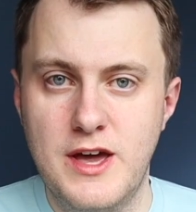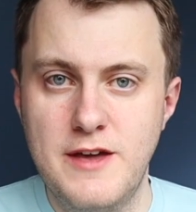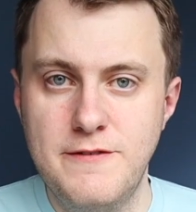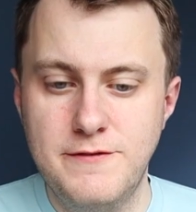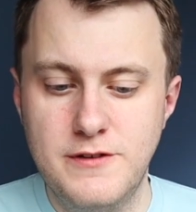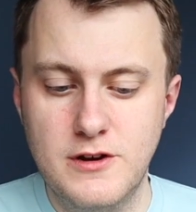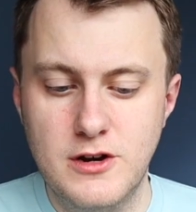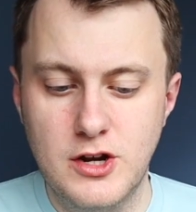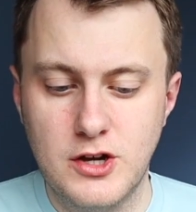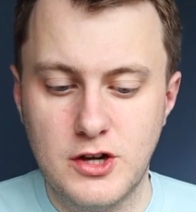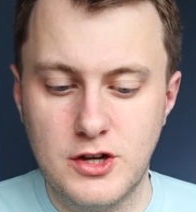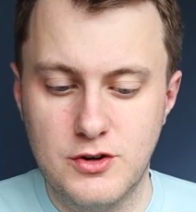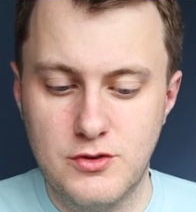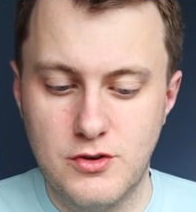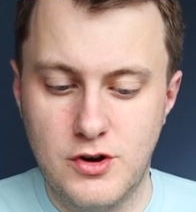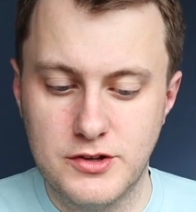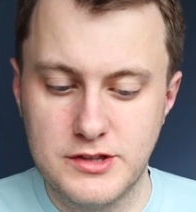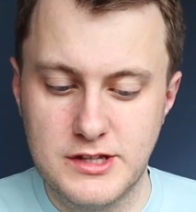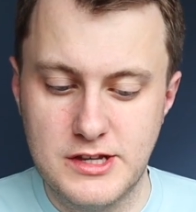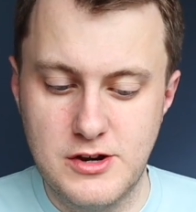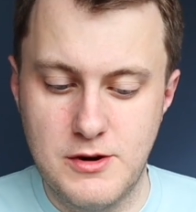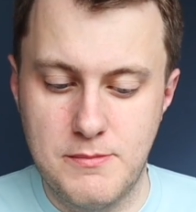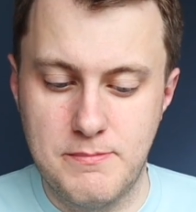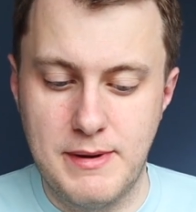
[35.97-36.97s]
if you're looking
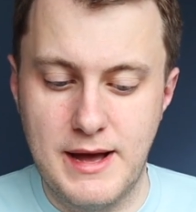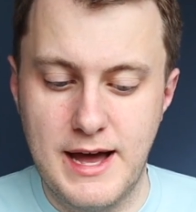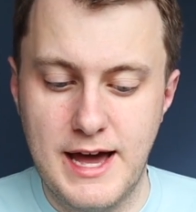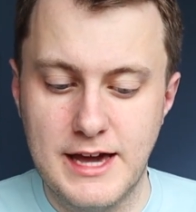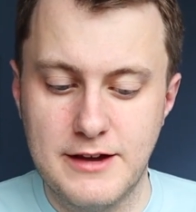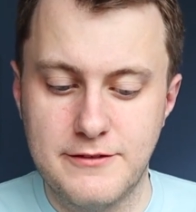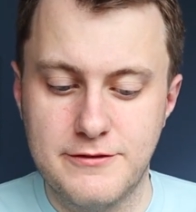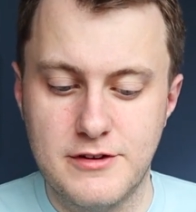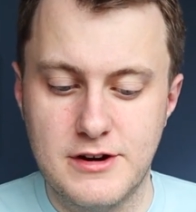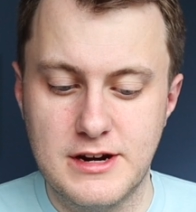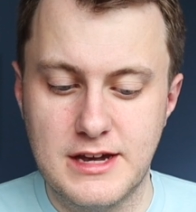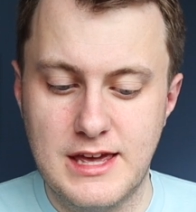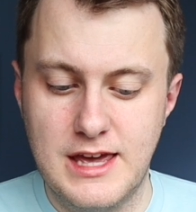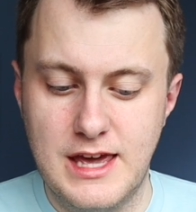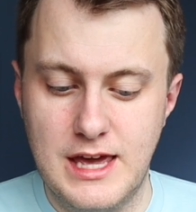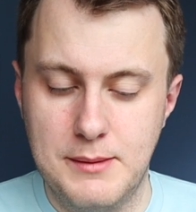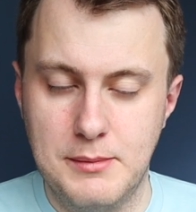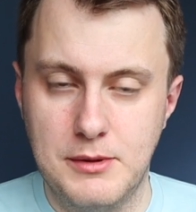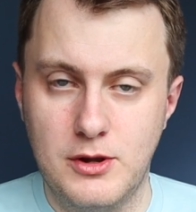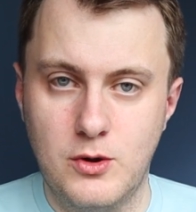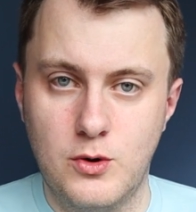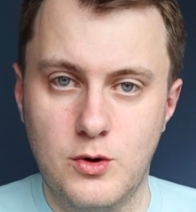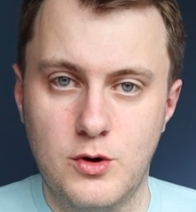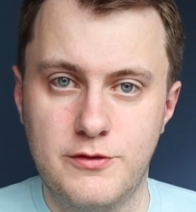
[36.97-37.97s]
around in your bag for a
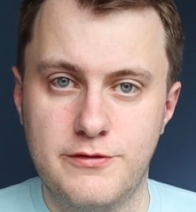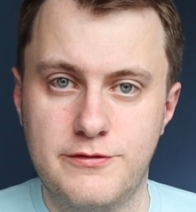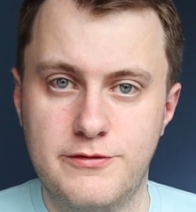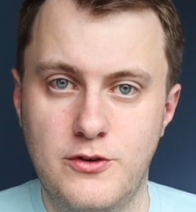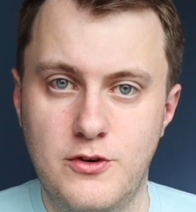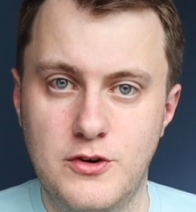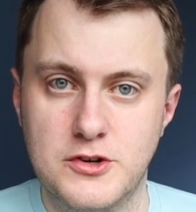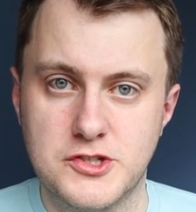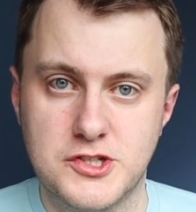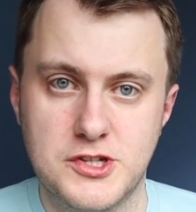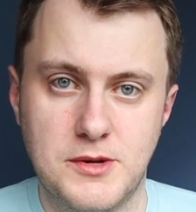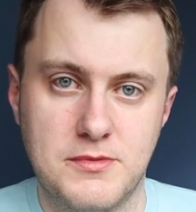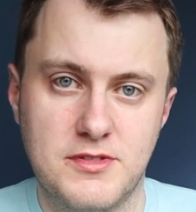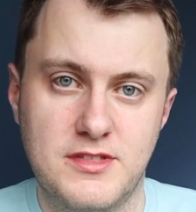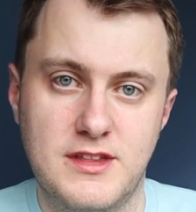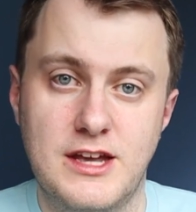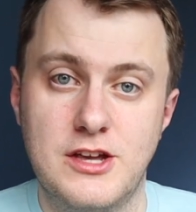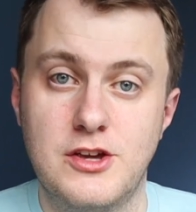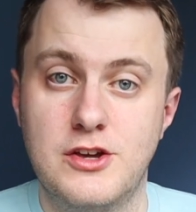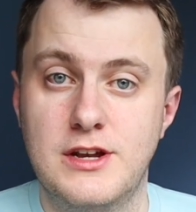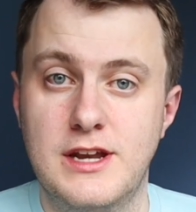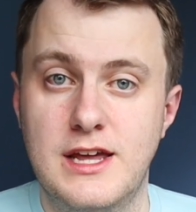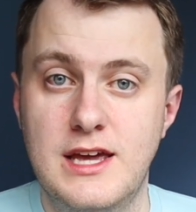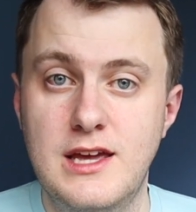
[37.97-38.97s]
cable or for something
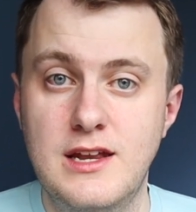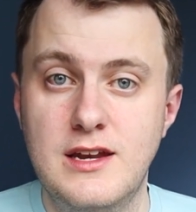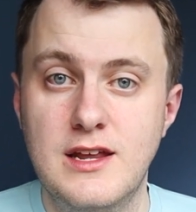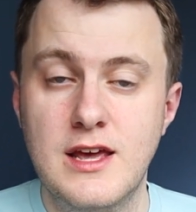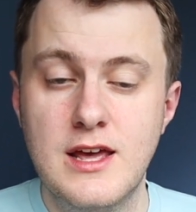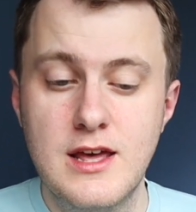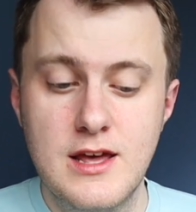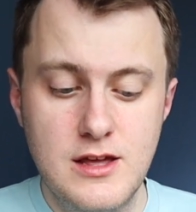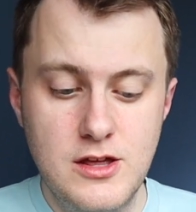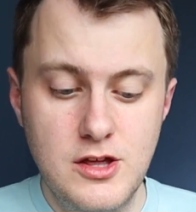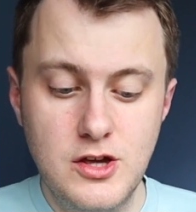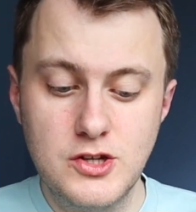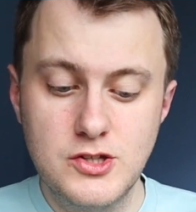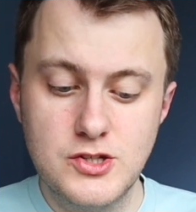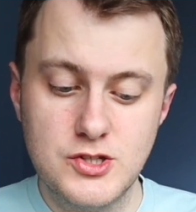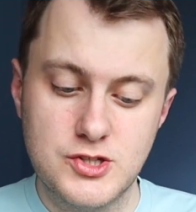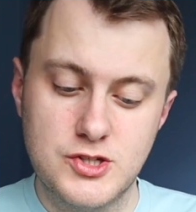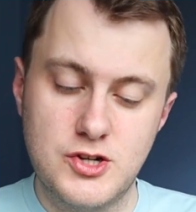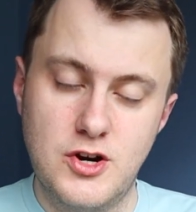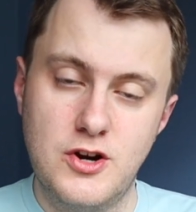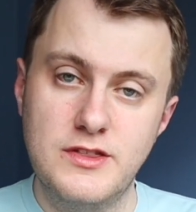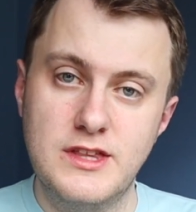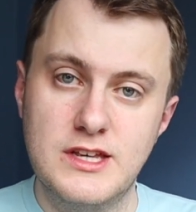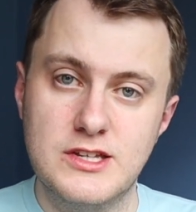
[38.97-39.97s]
that you need, you can
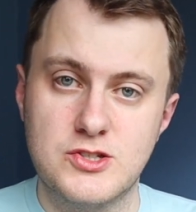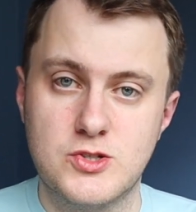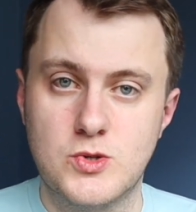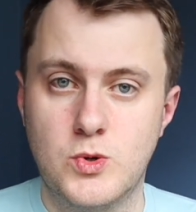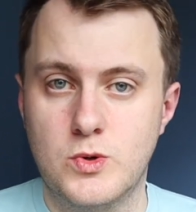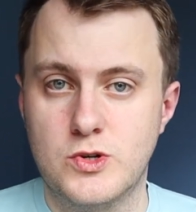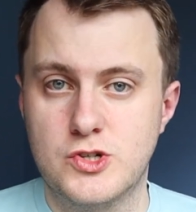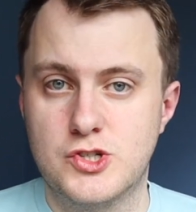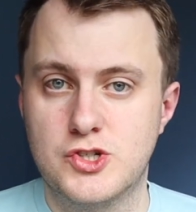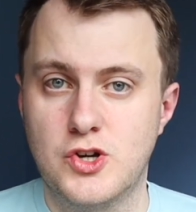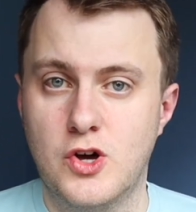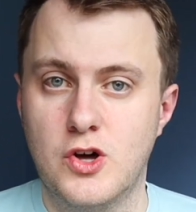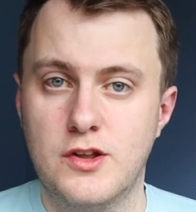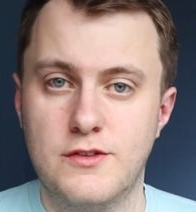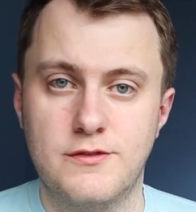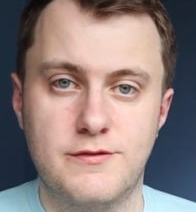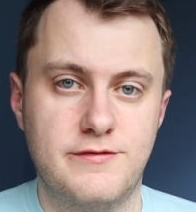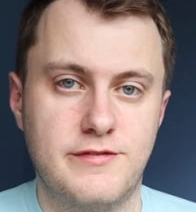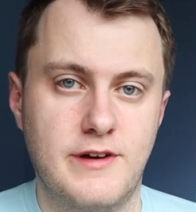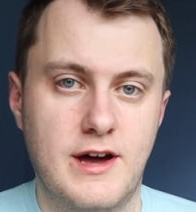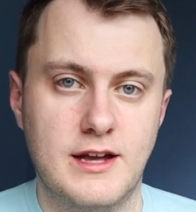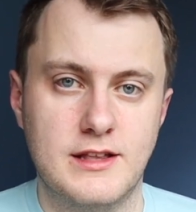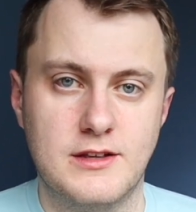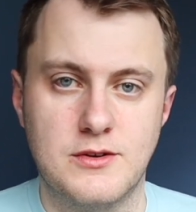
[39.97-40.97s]
just turn this torch on and
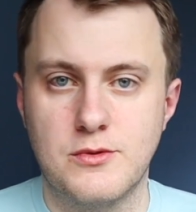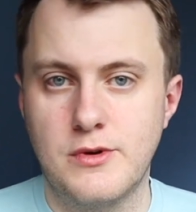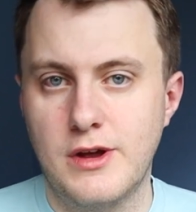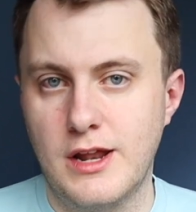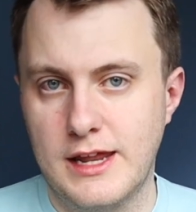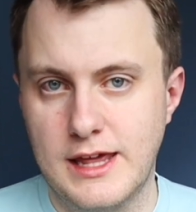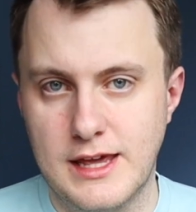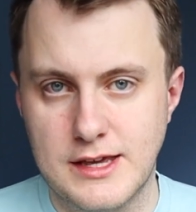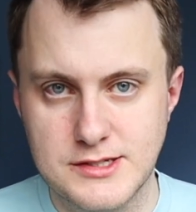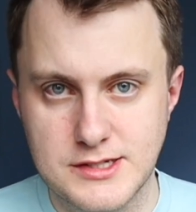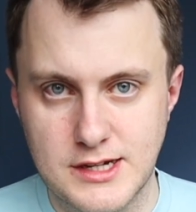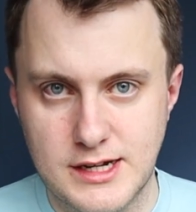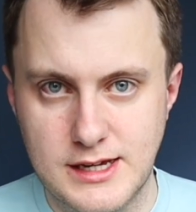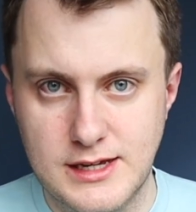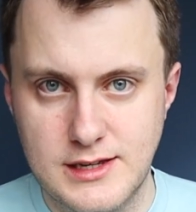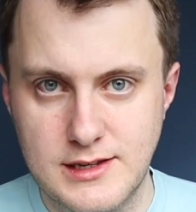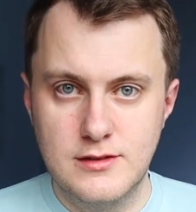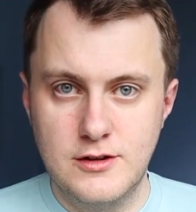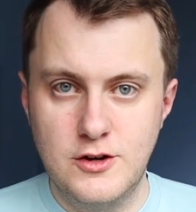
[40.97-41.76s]
find it really easily.